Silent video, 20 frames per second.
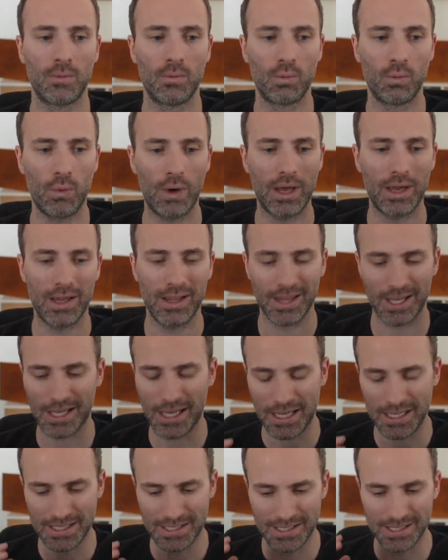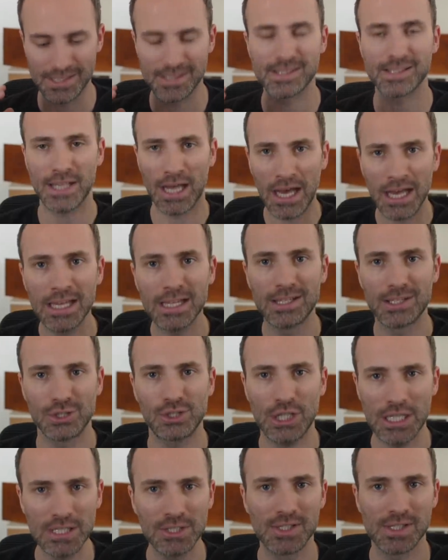when, like, I decide
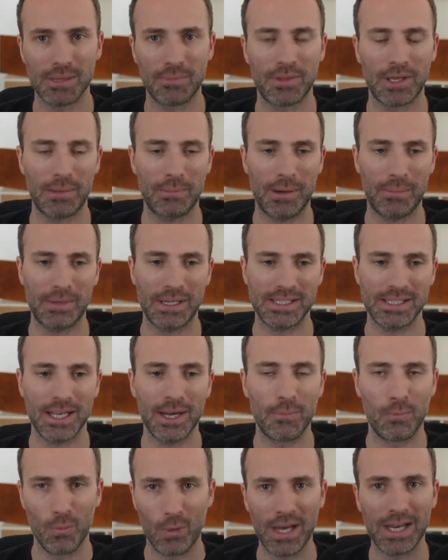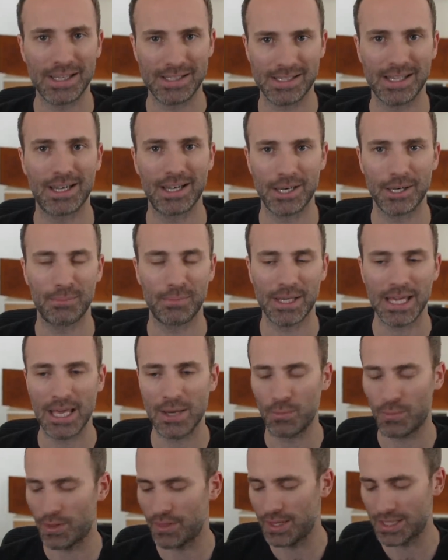to change something about my setup when I set it up
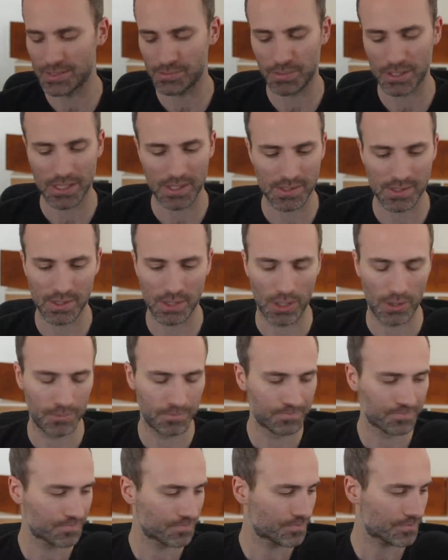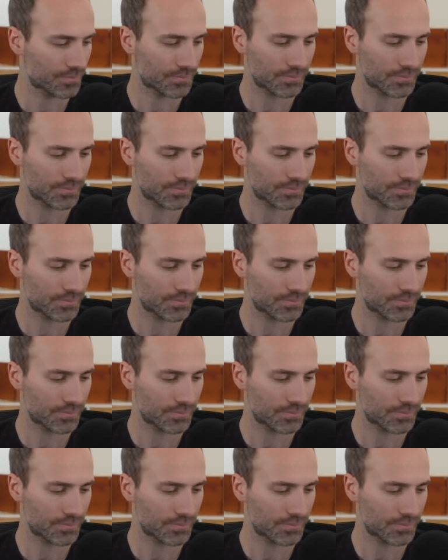again, whether that's because, you know,